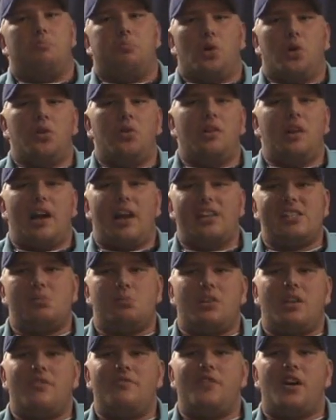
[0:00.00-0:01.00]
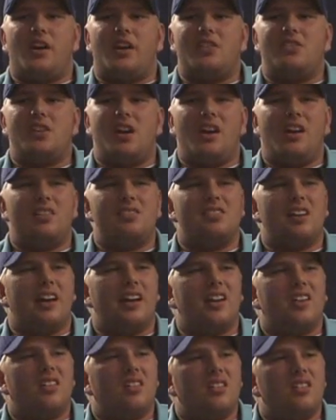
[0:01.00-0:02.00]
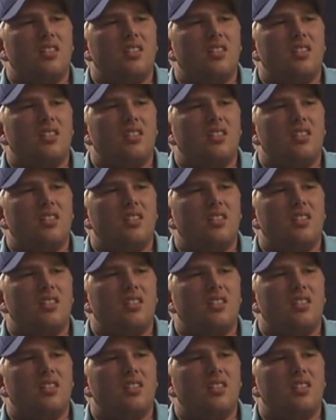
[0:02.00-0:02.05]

and brutalized him with that fucking chair. It's like,